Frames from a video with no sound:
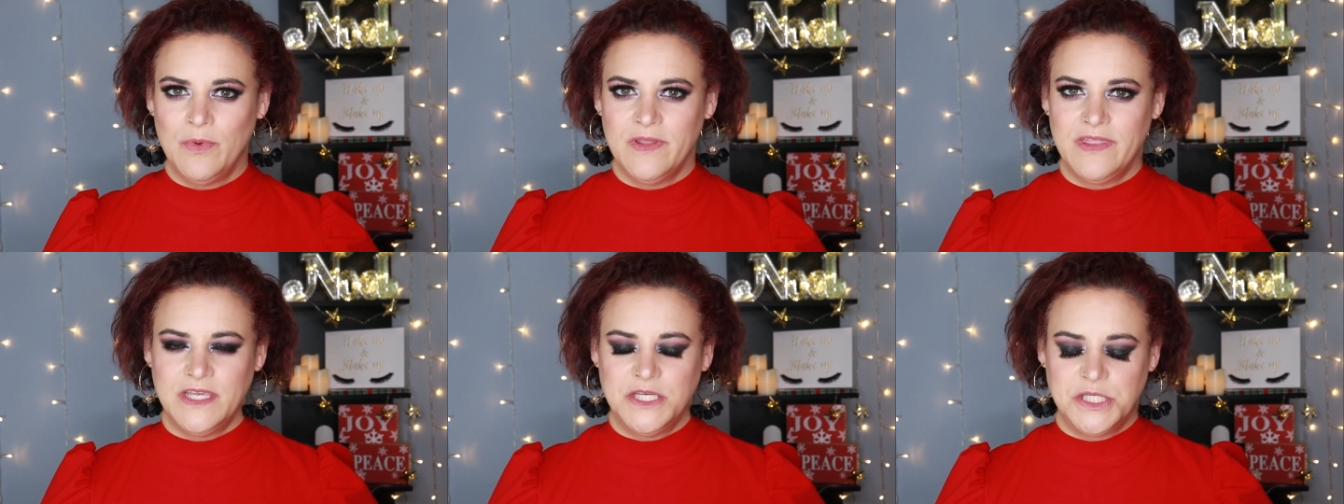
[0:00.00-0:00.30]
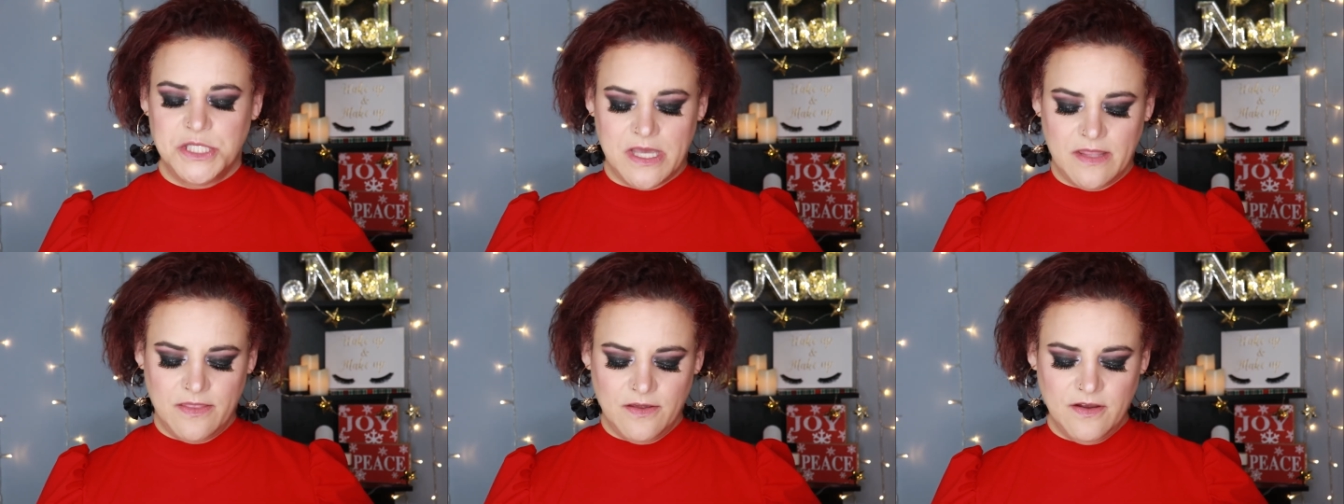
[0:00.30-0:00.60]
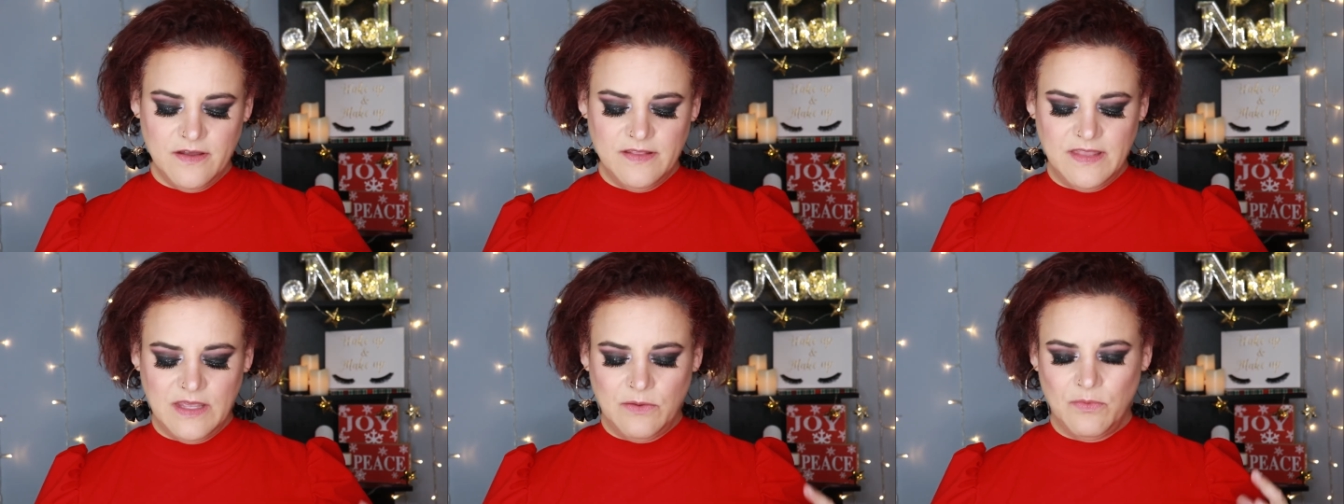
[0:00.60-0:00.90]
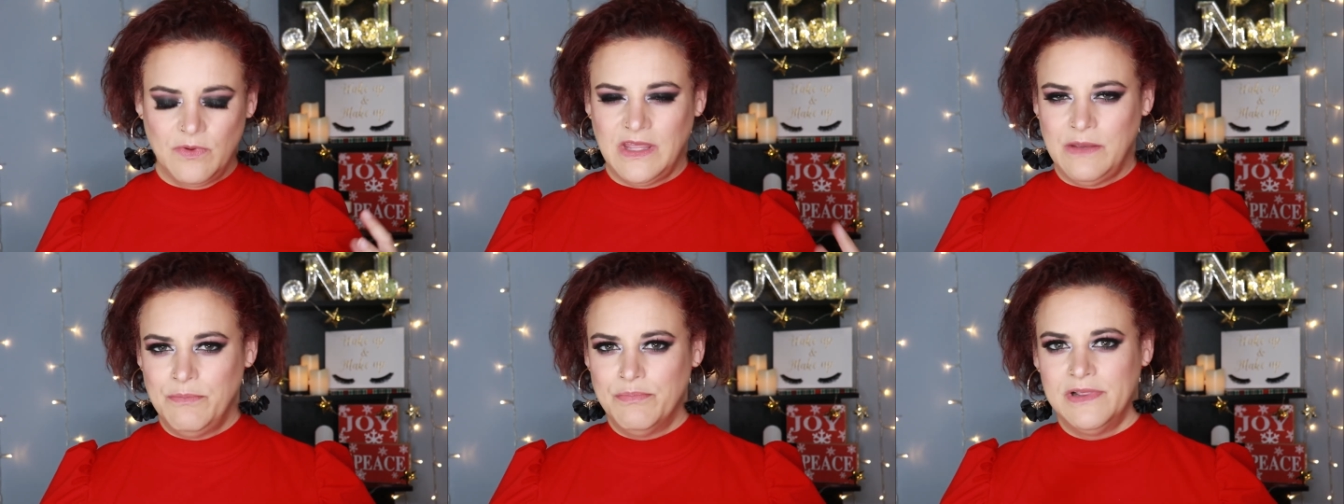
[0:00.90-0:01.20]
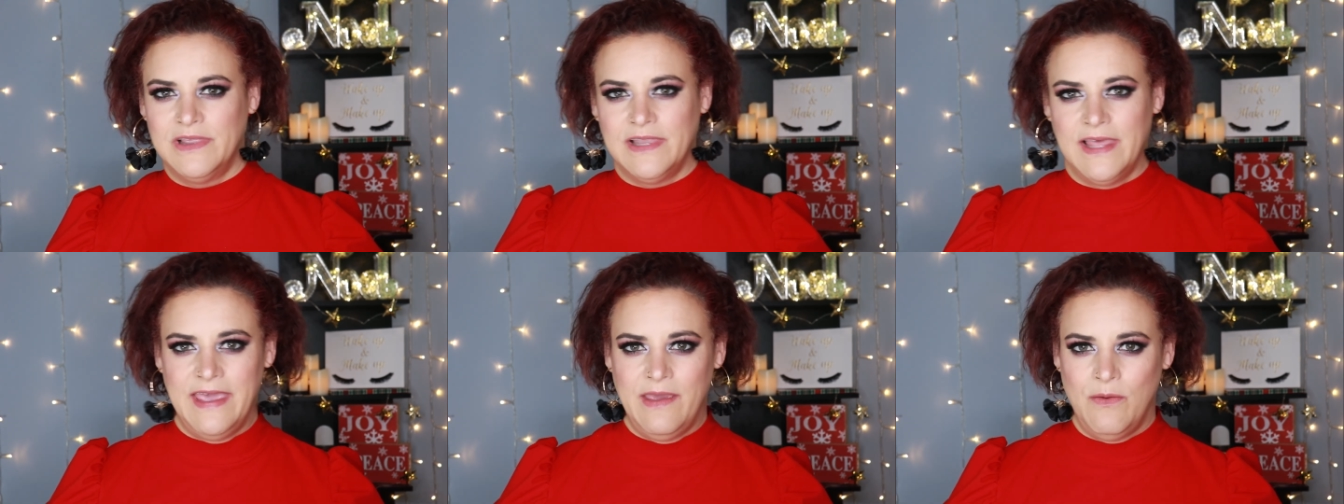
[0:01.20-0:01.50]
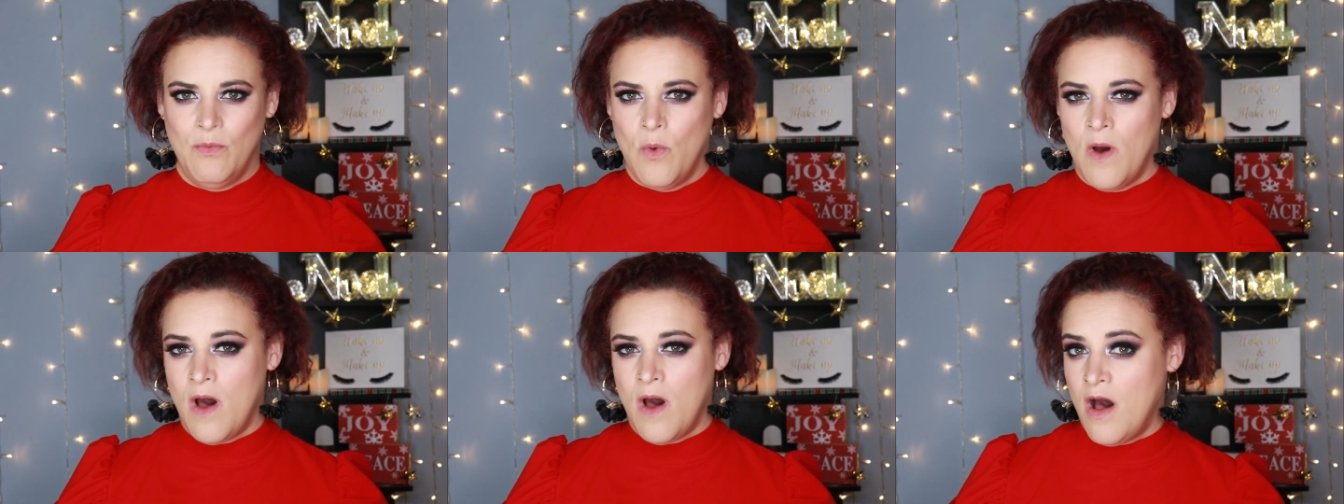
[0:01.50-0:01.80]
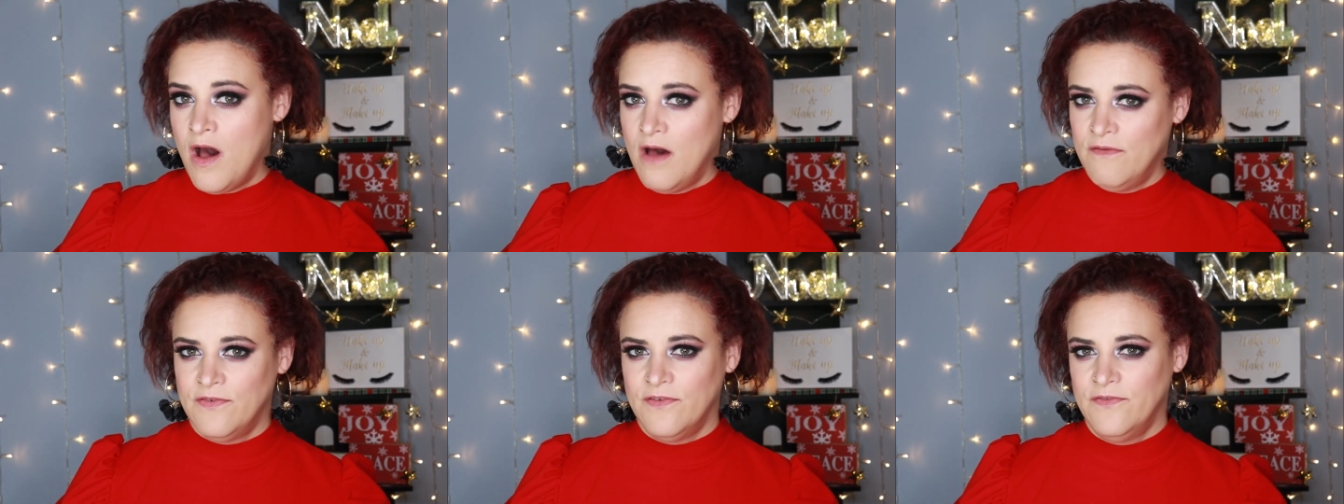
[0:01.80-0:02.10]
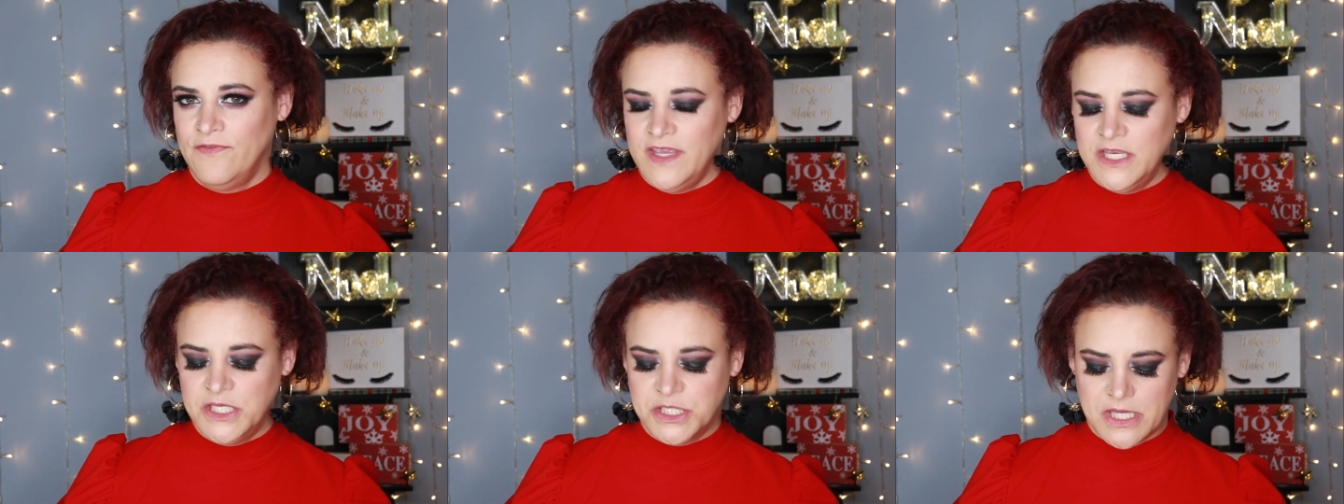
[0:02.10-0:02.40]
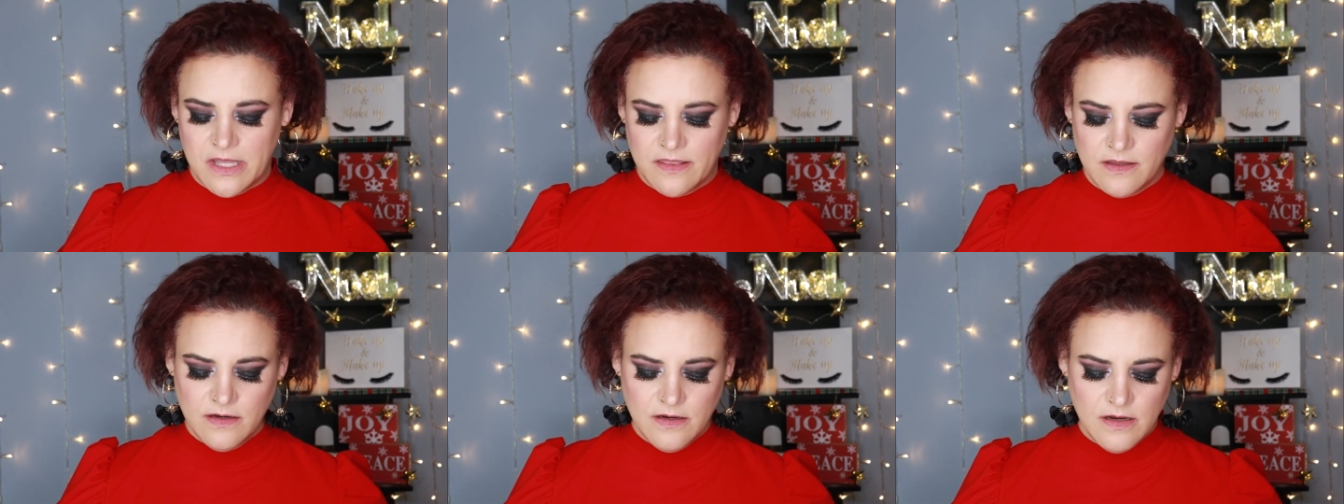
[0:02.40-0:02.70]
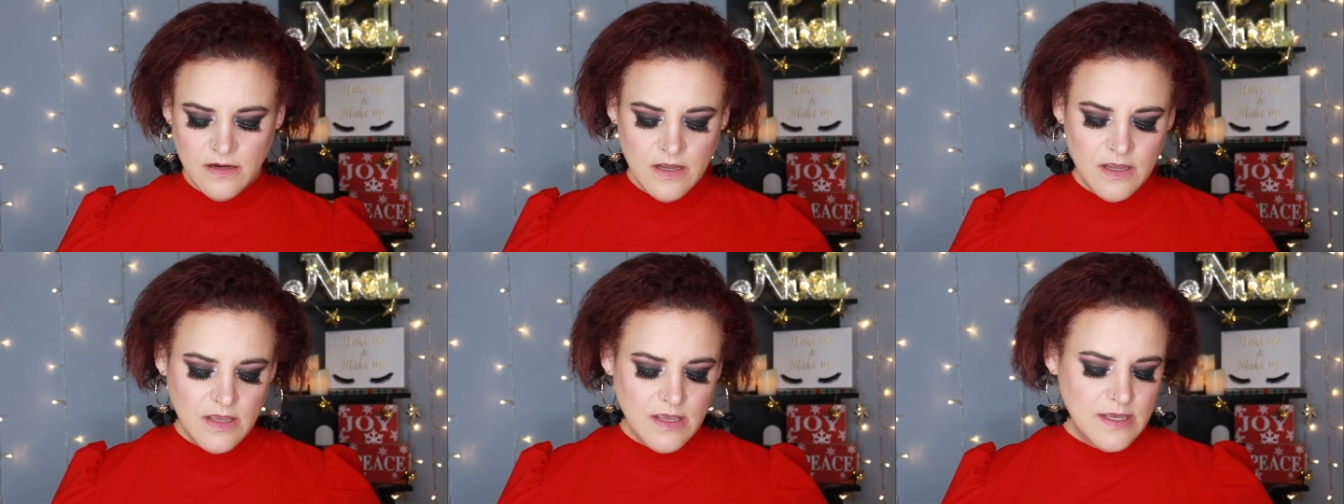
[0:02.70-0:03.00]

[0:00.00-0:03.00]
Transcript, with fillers: with each other and they really play off of each other.